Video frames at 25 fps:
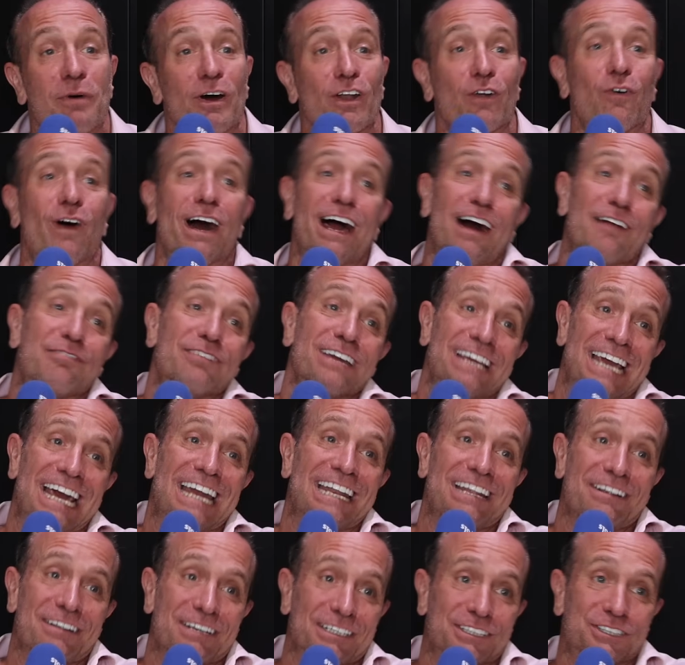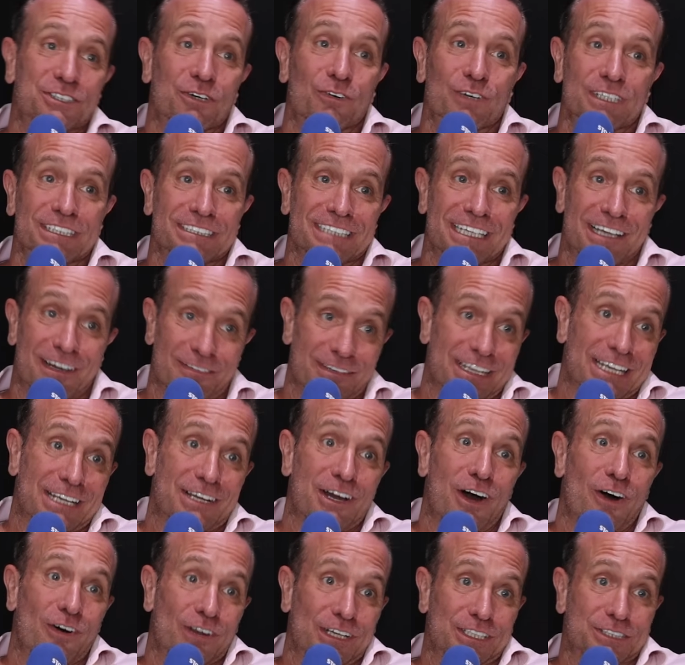by the way, I think Eddie enjoys it. I think
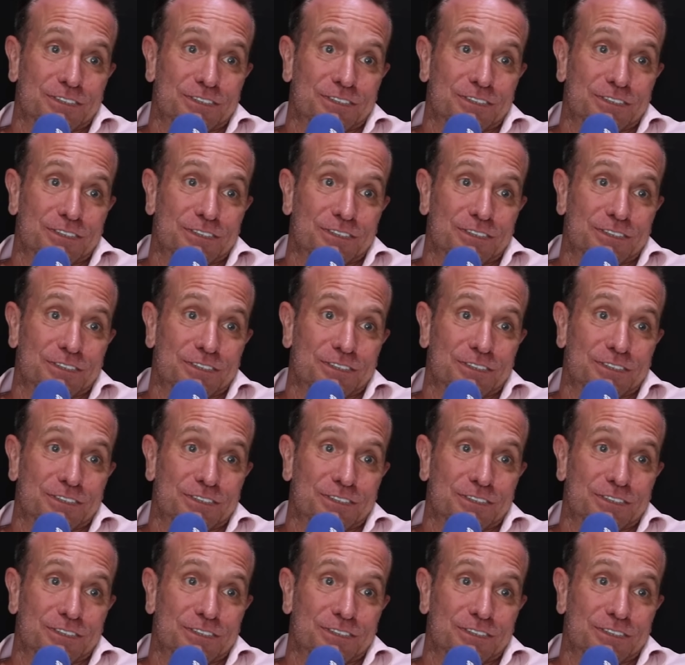Carl